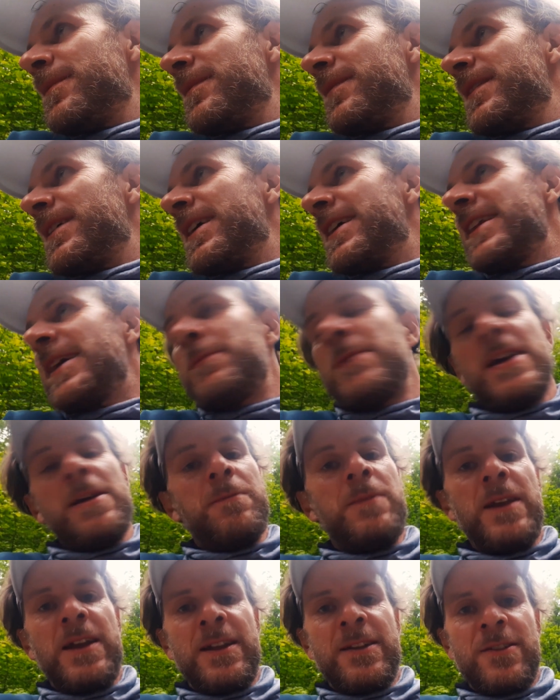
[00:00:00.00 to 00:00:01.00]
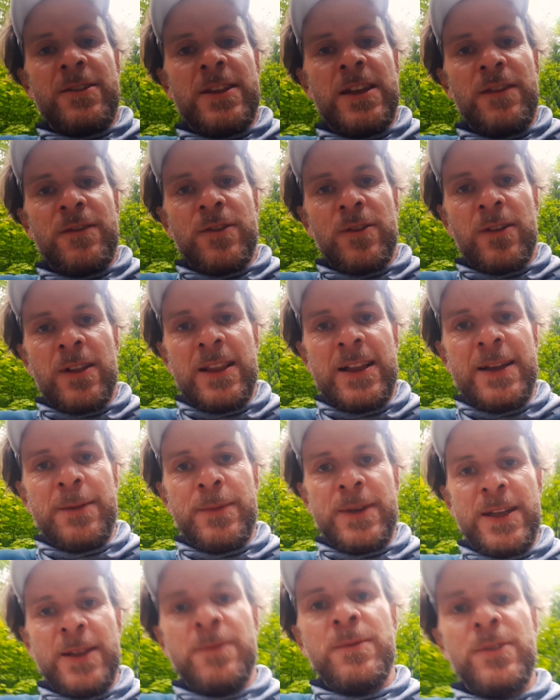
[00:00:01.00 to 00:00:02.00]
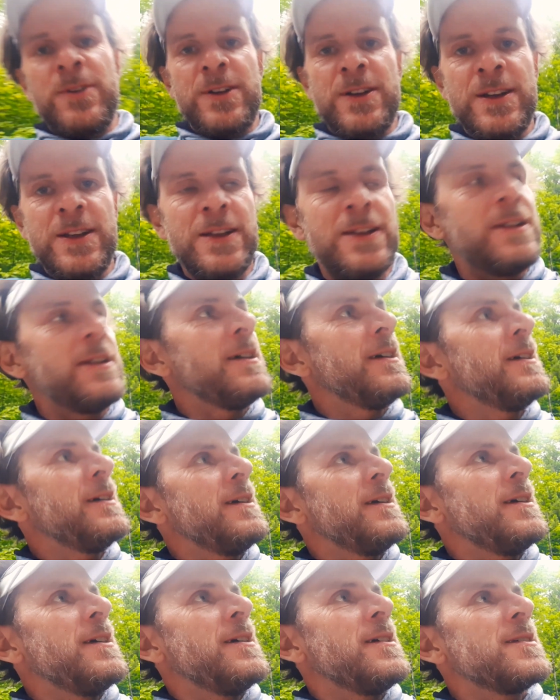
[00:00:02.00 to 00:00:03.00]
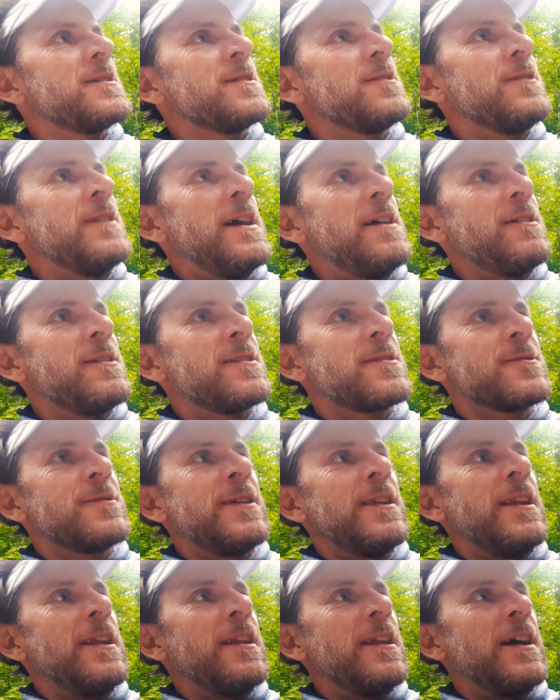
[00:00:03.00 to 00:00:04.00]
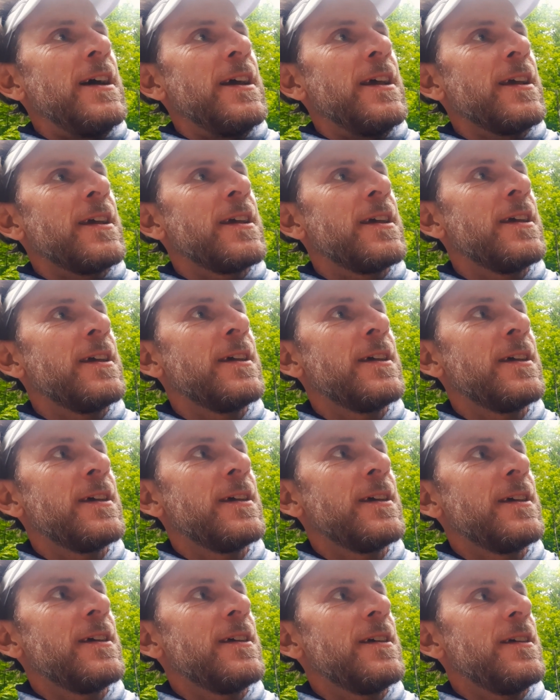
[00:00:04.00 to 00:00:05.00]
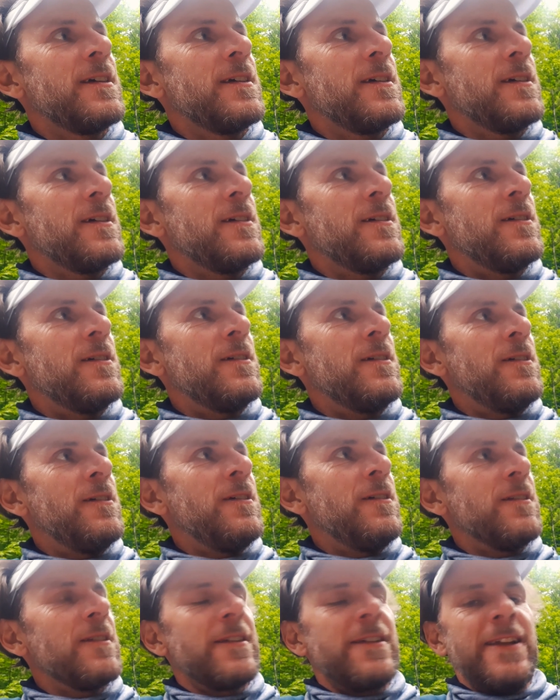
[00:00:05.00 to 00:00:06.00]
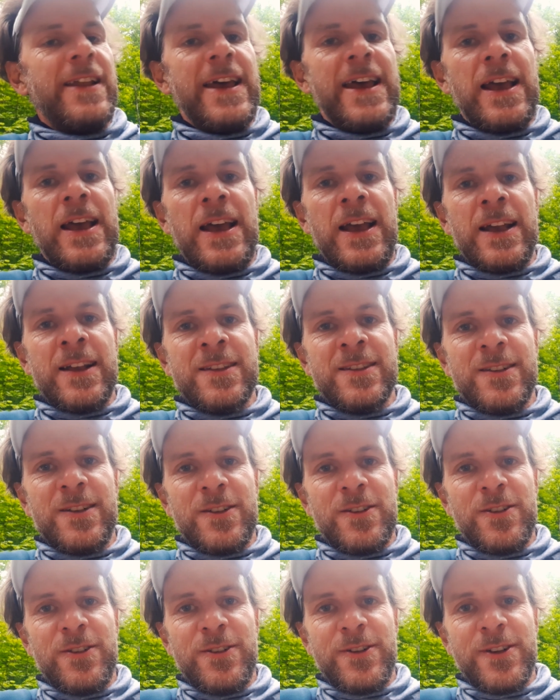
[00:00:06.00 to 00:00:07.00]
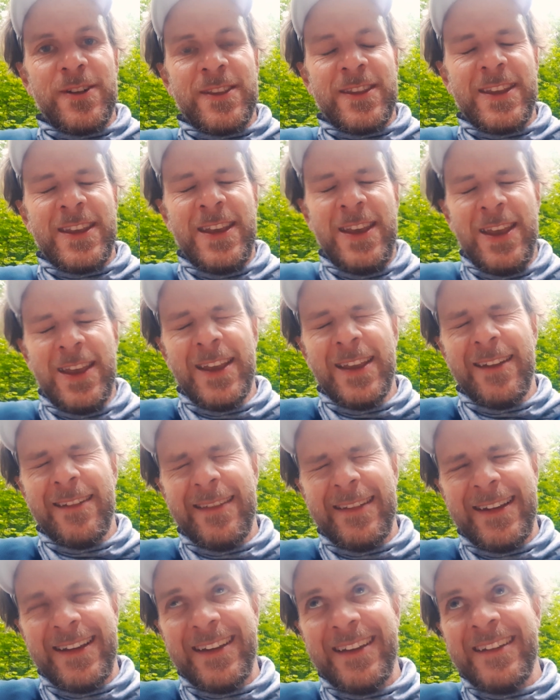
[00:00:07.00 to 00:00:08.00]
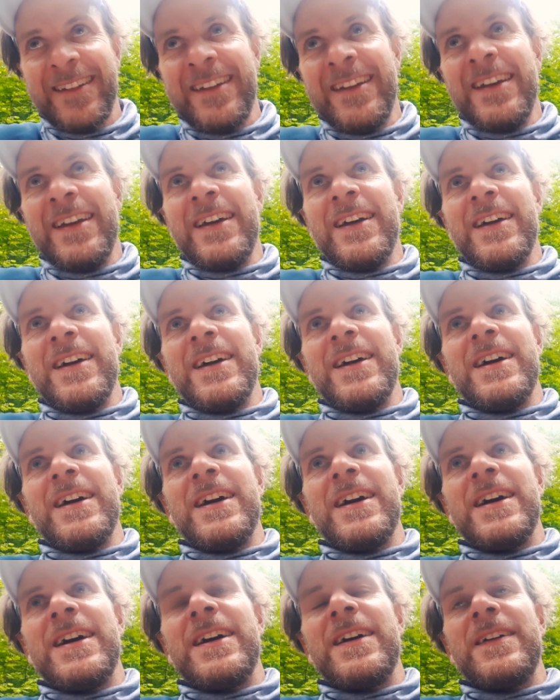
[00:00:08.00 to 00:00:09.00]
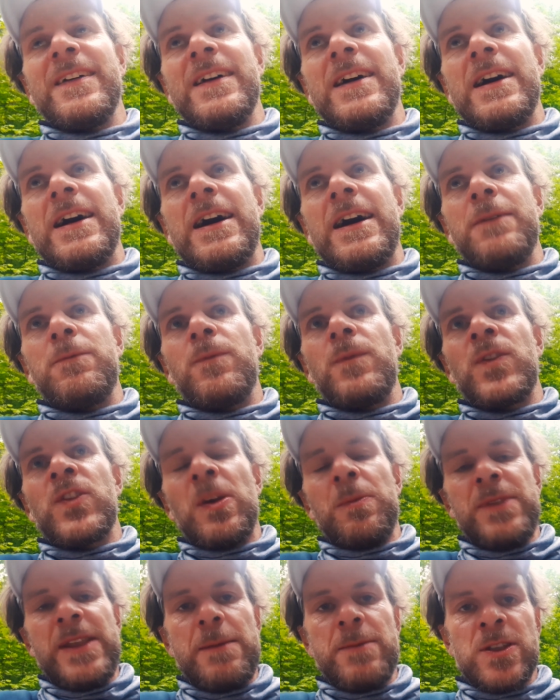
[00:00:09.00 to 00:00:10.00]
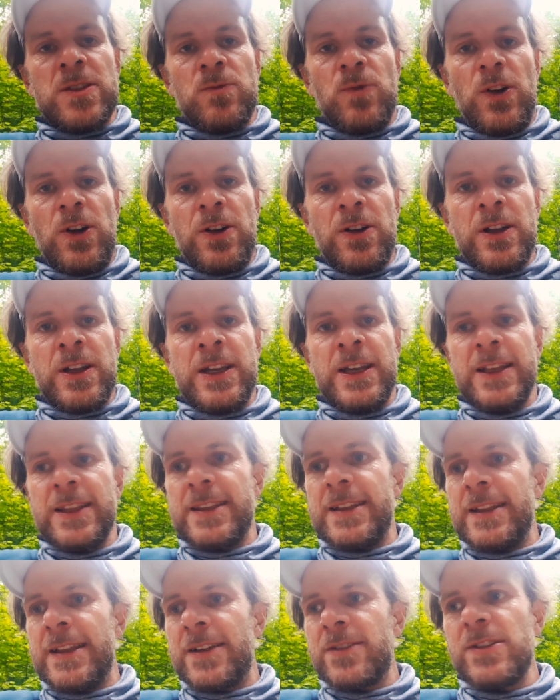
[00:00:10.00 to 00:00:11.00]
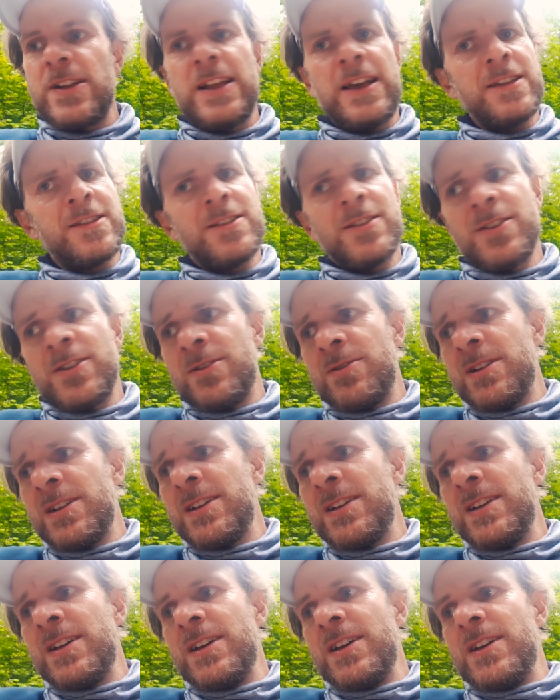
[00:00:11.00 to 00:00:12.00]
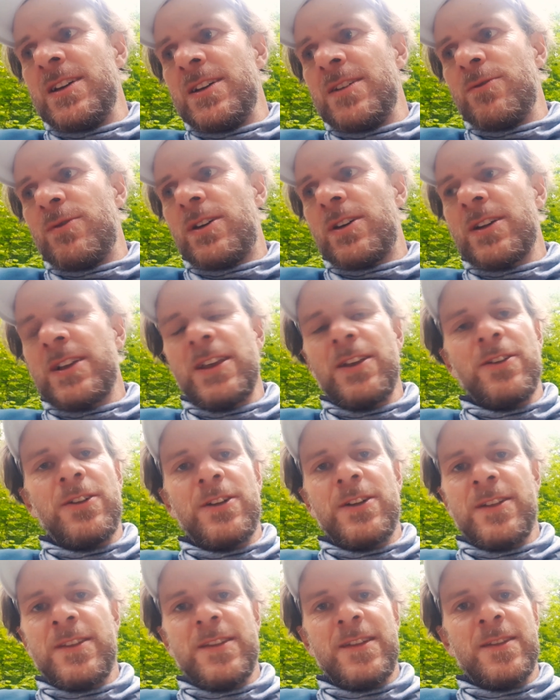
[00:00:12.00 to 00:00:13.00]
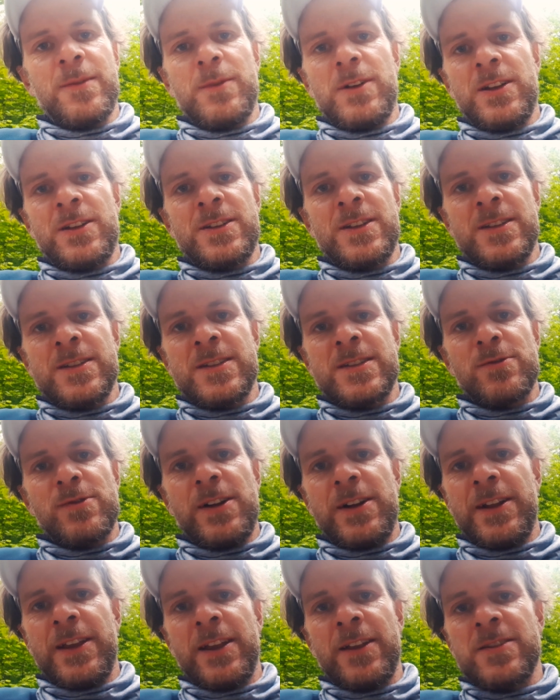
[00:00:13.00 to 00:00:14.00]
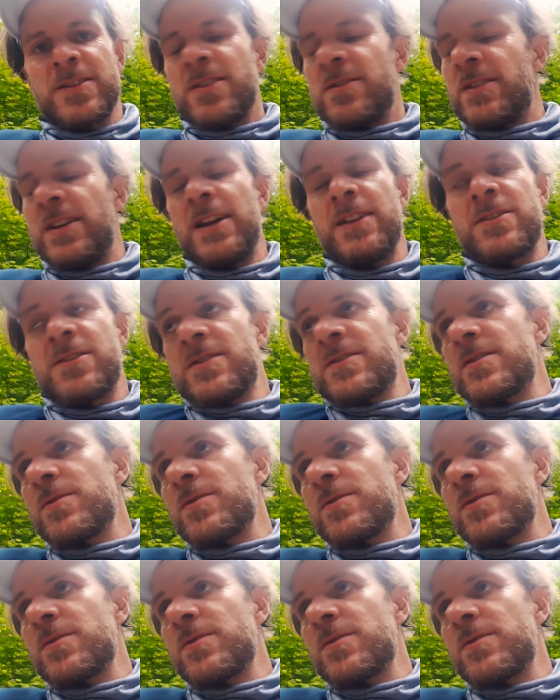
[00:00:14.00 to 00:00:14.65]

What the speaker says: and I'm happy I don't have to climb anymore. So now it's really like all the legs are hurting. Like I sometimes walk and then I realize, you know, walking hurts as much as running, so I just